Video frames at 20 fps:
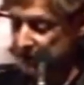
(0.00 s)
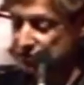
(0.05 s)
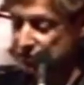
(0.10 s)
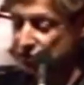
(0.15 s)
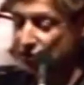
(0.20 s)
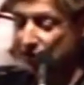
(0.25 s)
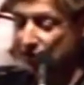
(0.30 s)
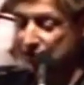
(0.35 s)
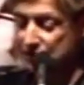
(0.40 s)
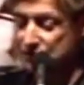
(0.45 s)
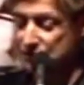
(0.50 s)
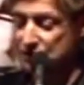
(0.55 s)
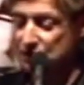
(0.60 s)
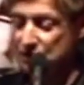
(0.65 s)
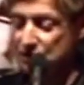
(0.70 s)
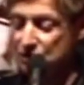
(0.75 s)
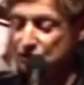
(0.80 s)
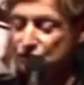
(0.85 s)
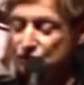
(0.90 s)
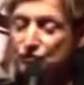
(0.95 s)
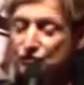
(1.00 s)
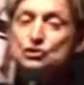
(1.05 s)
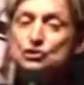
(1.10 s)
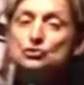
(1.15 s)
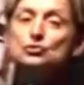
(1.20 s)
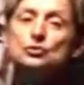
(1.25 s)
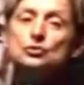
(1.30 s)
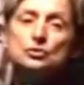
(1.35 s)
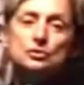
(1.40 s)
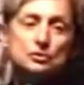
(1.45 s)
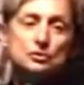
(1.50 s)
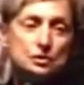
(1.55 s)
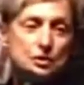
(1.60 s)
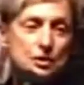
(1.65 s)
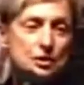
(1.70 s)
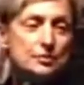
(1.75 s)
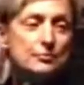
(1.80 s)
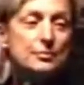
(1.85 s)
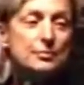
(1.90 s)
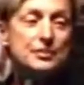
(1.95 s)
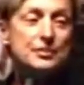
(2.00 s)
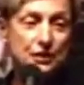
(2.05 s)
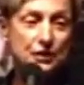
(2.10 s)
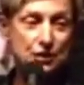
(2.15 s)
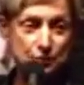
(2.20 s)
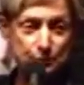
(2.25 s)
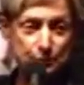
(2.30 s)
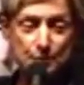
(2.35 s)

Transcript: targets the individual, but the,